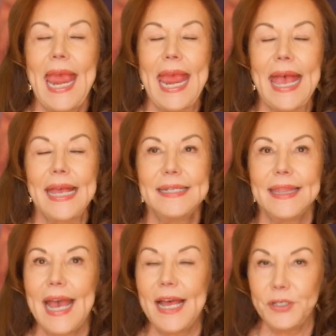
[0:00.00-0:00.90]
and
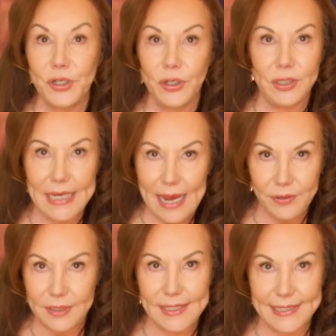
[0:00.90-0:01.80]
that turned
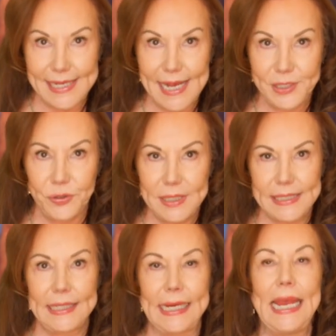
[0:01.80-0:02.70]
out
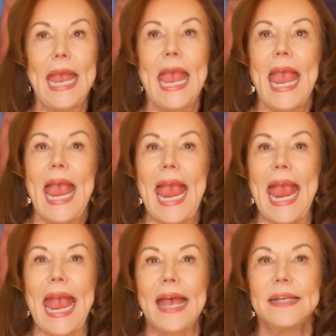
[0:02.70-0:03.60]
disastrously.
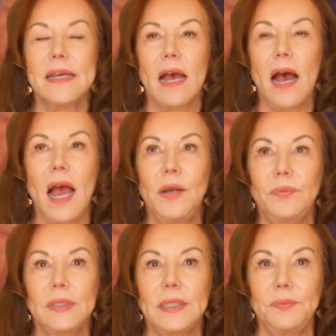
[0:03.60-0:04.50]
And I
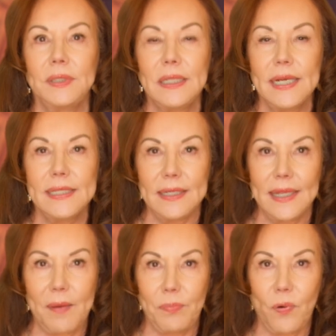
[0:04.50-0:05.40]
really realized at
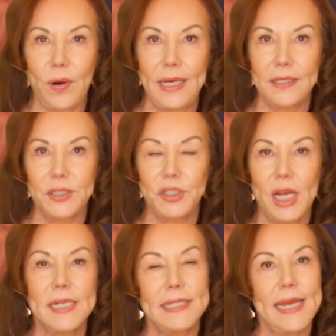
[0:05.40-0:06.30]
that point
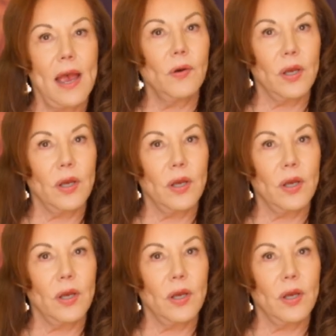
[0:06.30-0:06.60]
just how